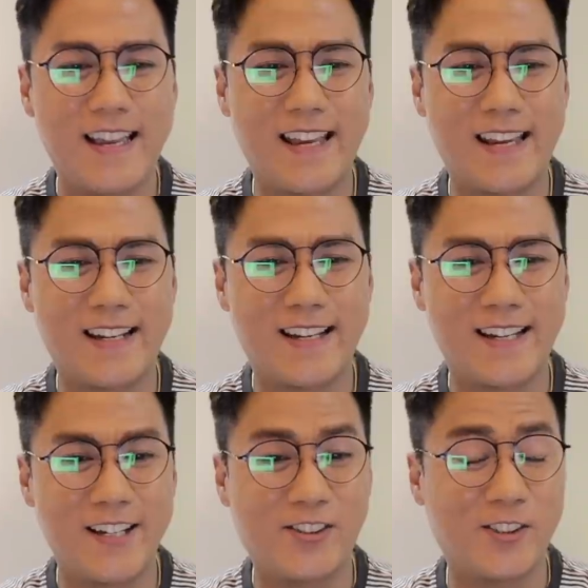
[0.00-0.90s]
And
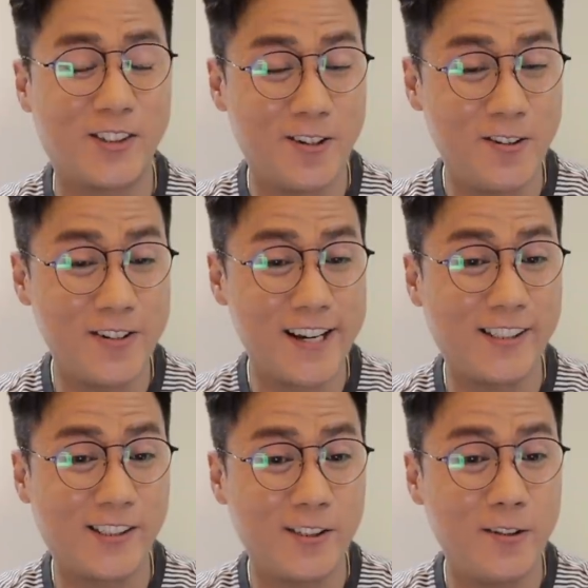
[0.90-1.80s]
uh, his tone
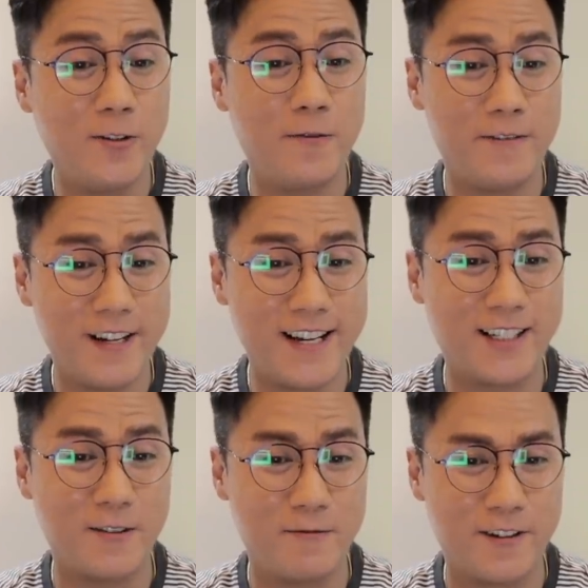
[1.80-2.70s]
is so
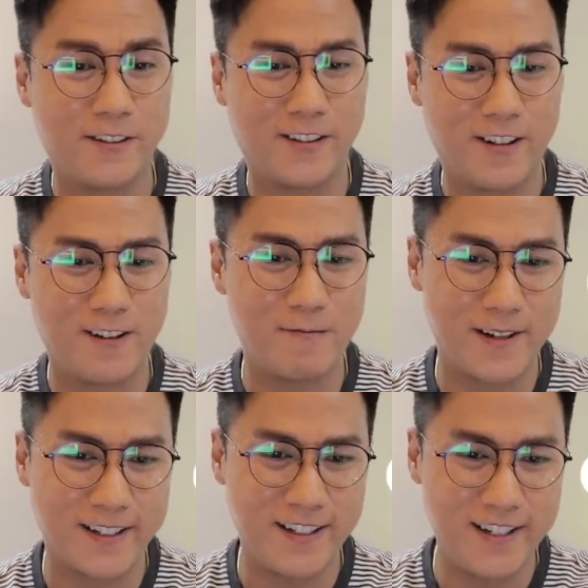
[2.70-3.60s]
fitting to this song.
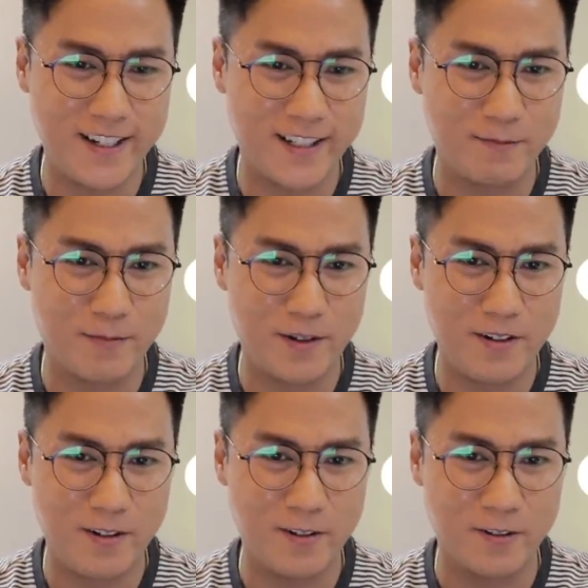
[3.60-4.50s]
My goodness,
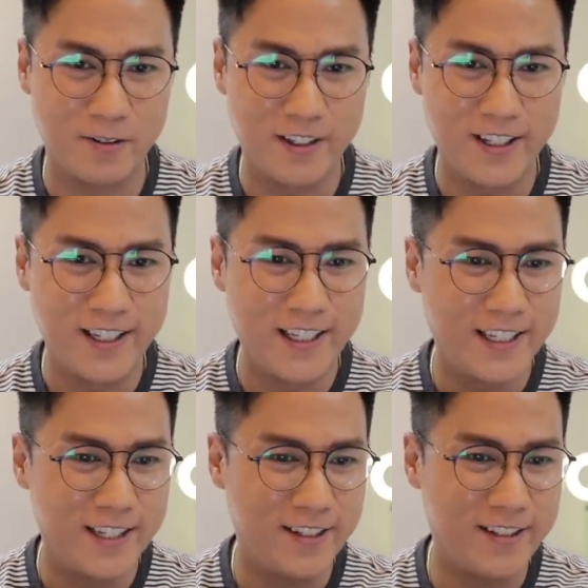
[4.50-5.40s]
bro.
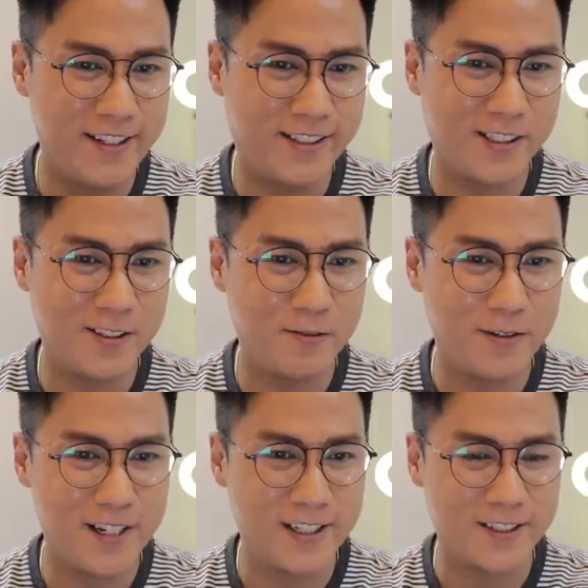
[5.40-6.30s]
You did so
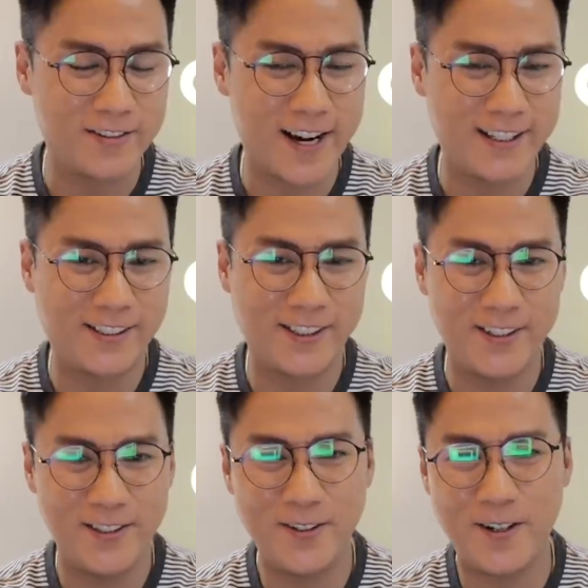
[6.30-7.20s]
well. Congrats to
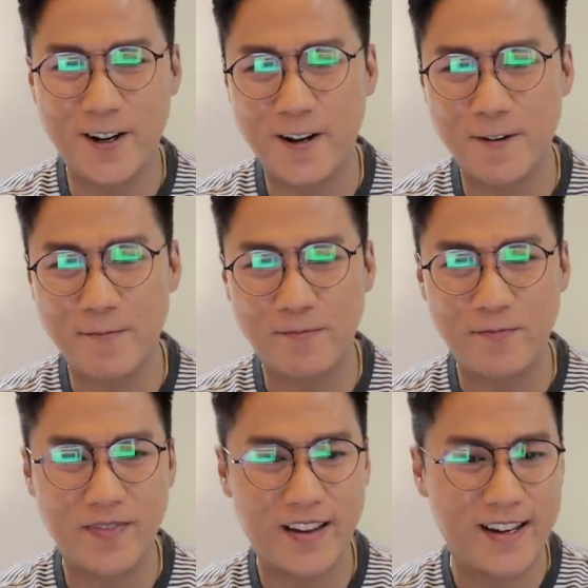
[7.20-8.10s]
you.
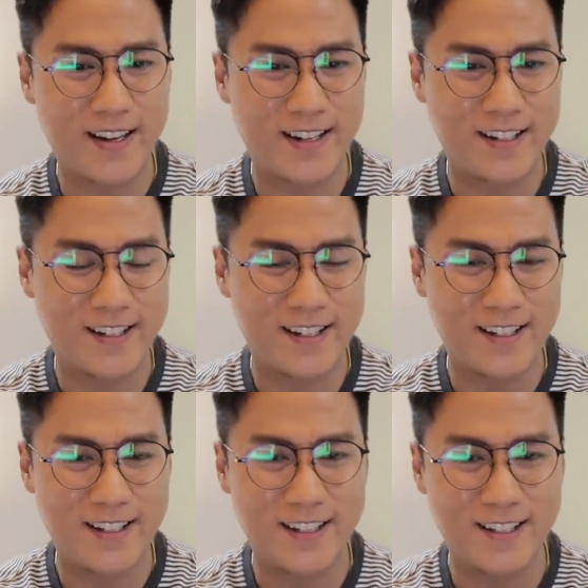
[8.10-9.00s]
Um, and
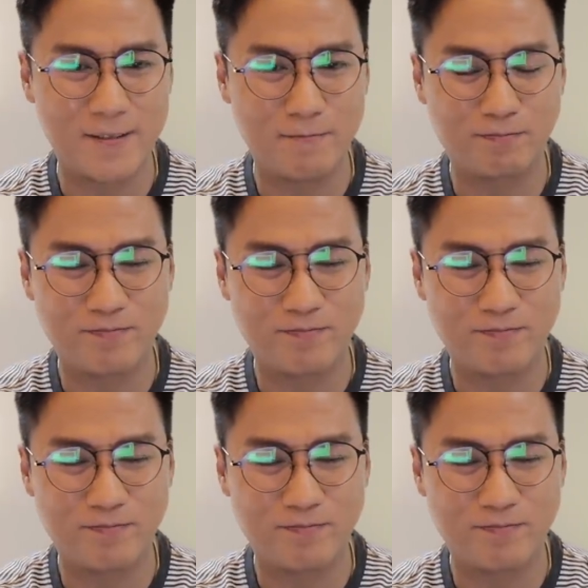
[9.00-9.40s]
uh,